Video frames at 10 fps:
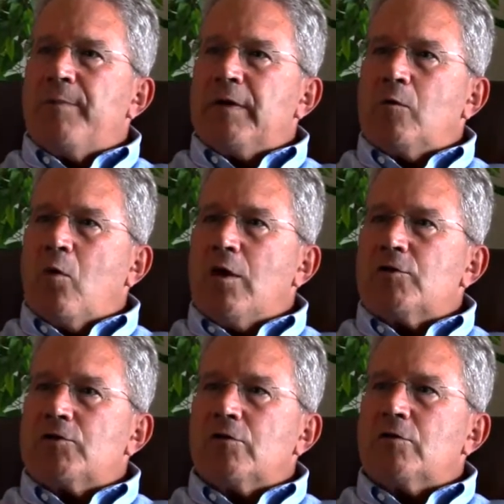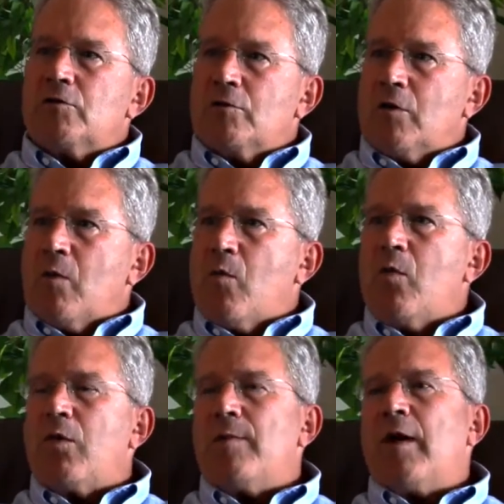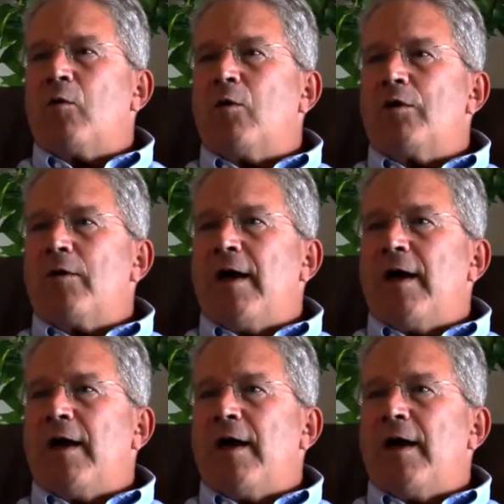bid was so that you know more about where you